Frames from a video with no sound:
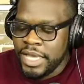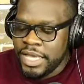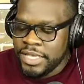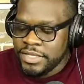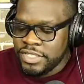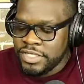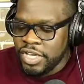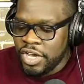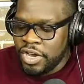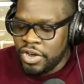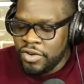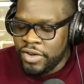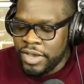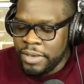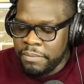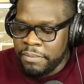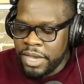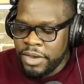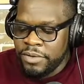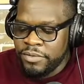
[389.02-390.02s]
So in
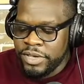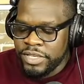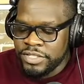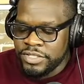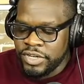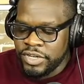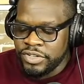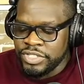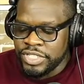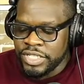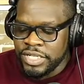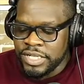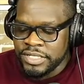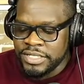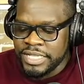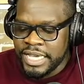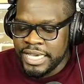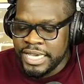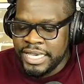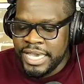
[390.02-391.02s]
my research, it looks
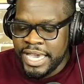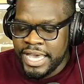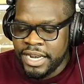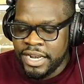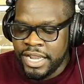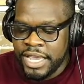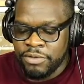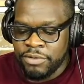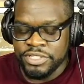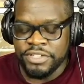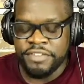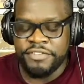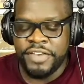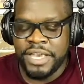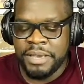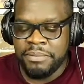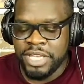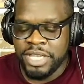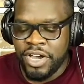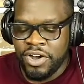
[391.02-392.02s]
like there was a
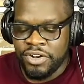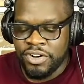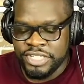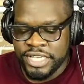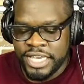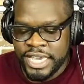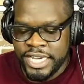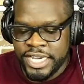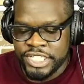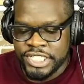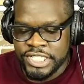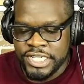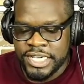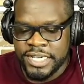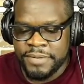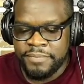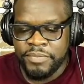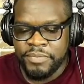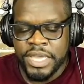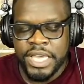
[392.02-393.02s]
family
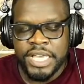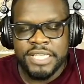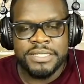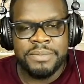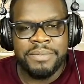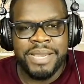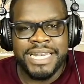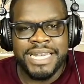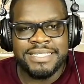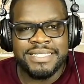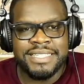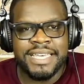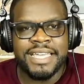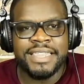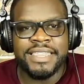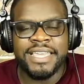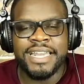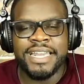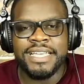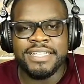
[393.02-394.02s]
altercation. Somebody said
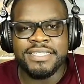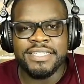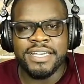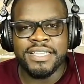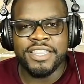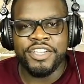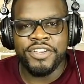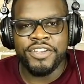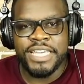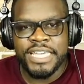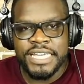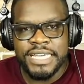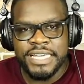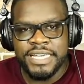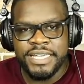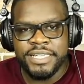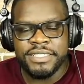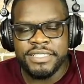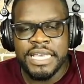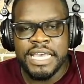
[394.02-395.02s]
that he took their
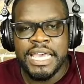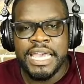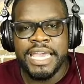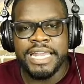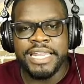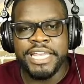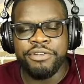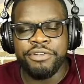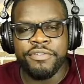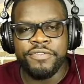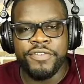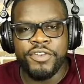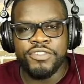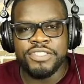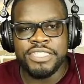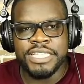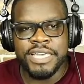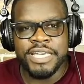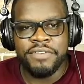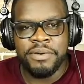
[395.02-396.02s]
keys and he refused
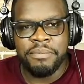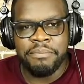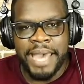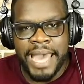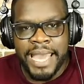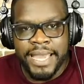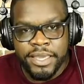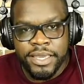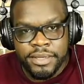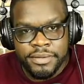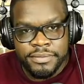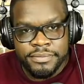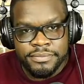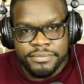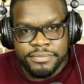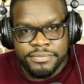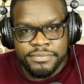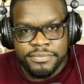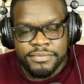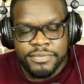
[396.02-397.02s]
to give them back.
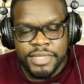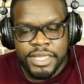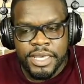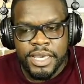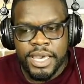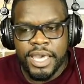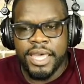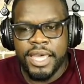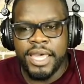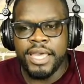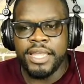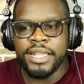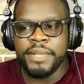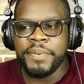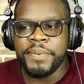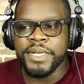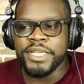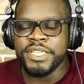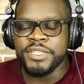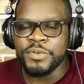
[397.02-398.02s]
And the
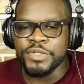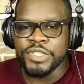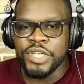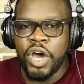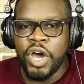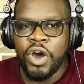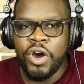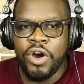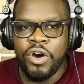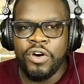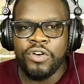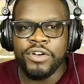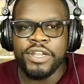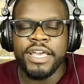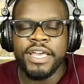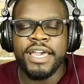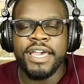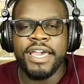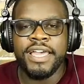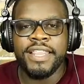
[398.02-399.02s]
police was called
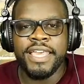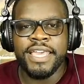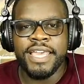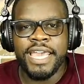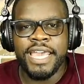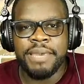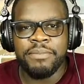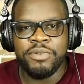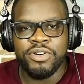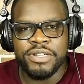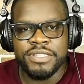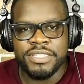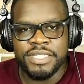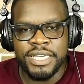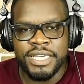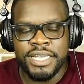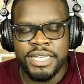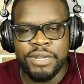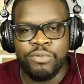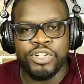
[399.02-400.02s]
and they came on the
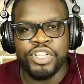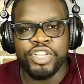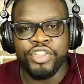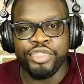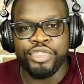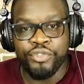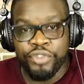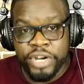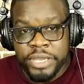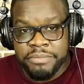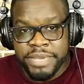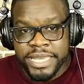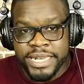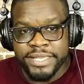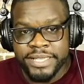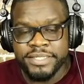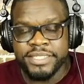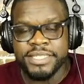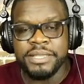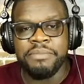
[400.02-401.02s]
scene. Within 3
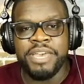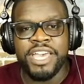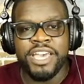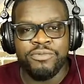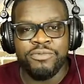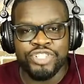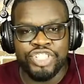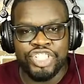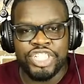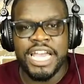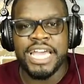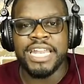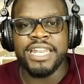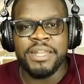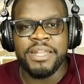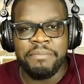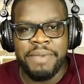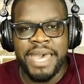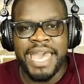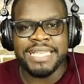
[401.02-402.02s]
minutes, the man was shot in the
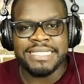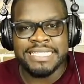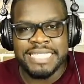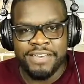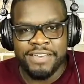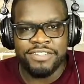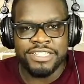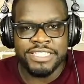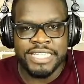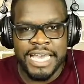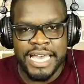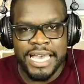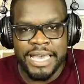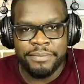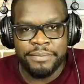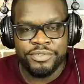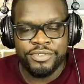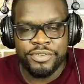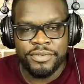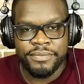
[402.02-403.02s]
back 7
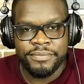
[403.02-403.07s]
times.